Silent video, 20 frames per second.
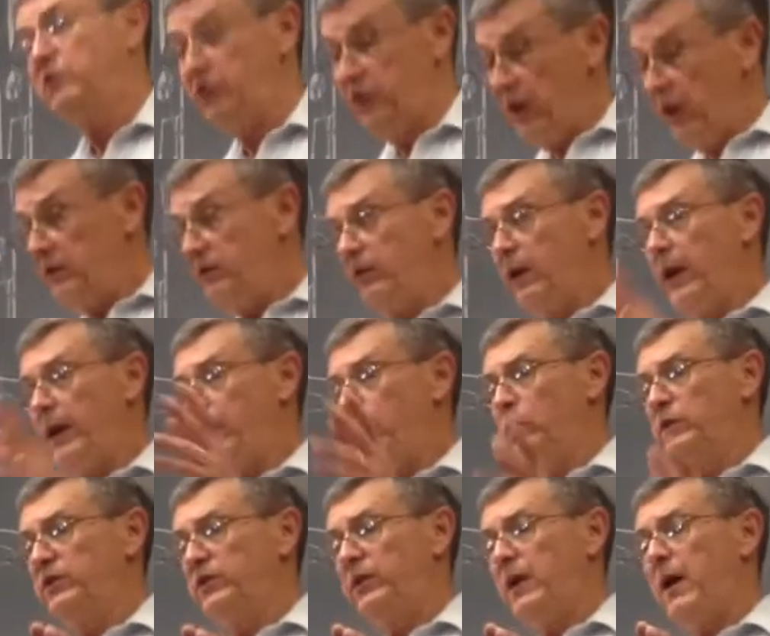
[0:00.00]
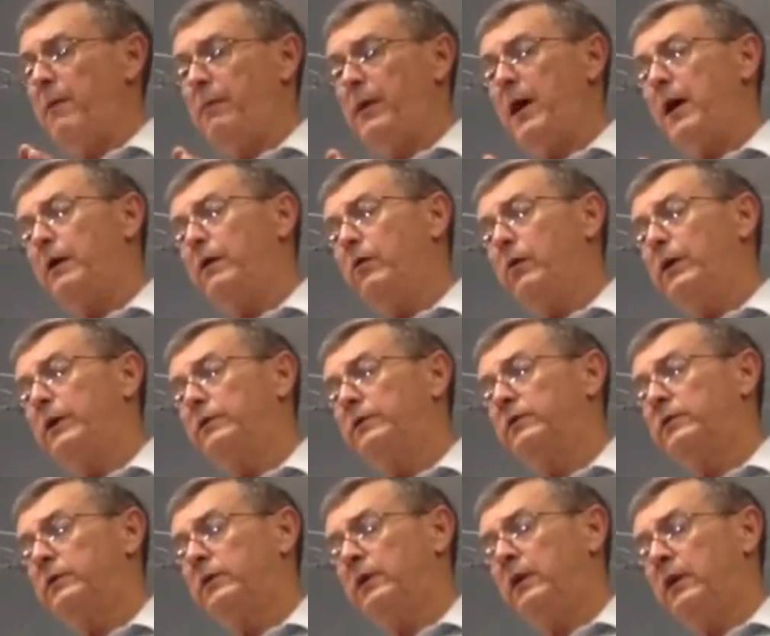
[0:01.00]
Just like with stopcock grease.
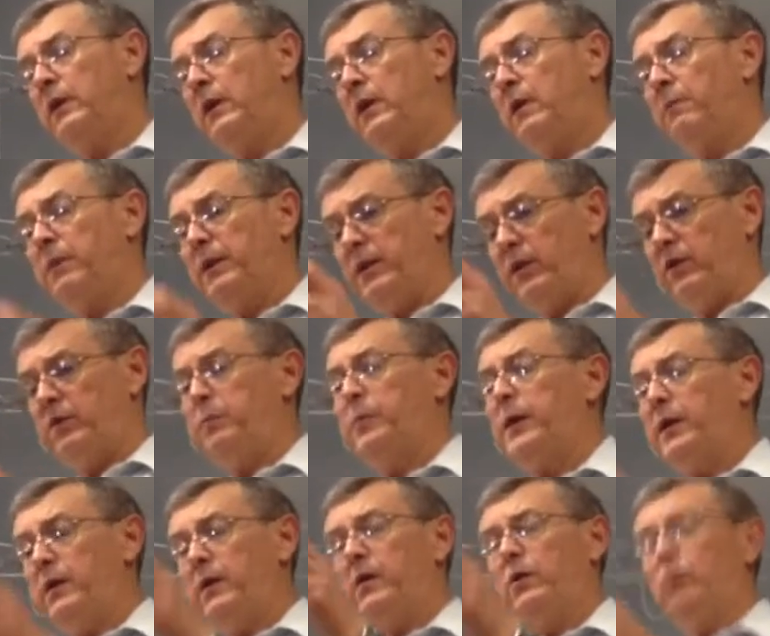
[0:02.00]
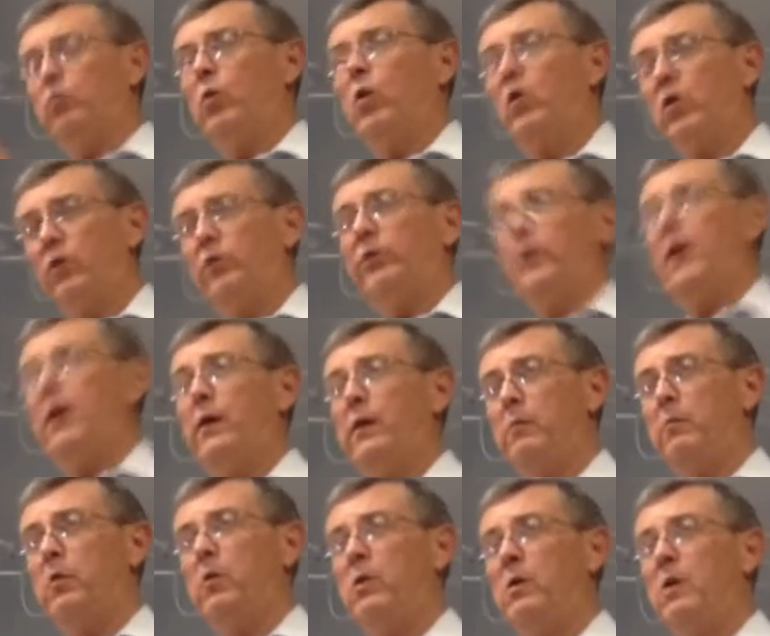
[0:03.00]
But the spit is water
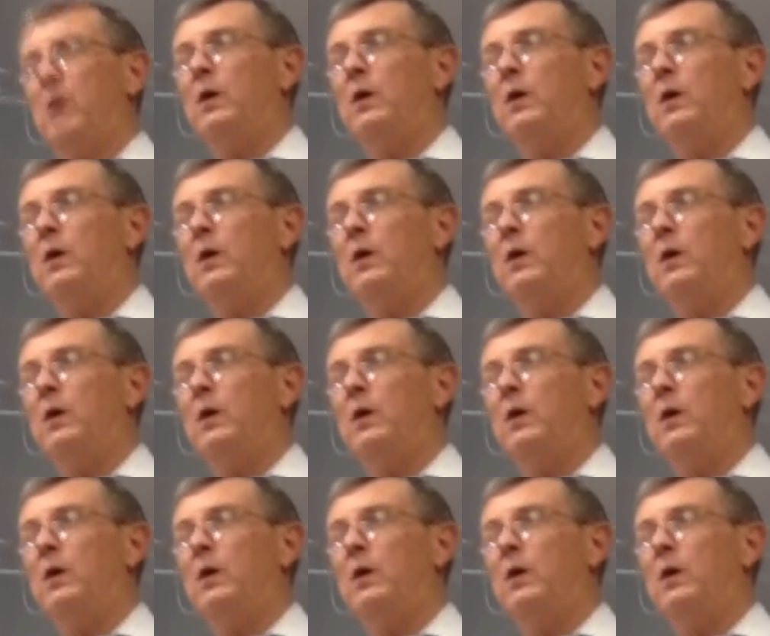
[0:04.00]
soluble,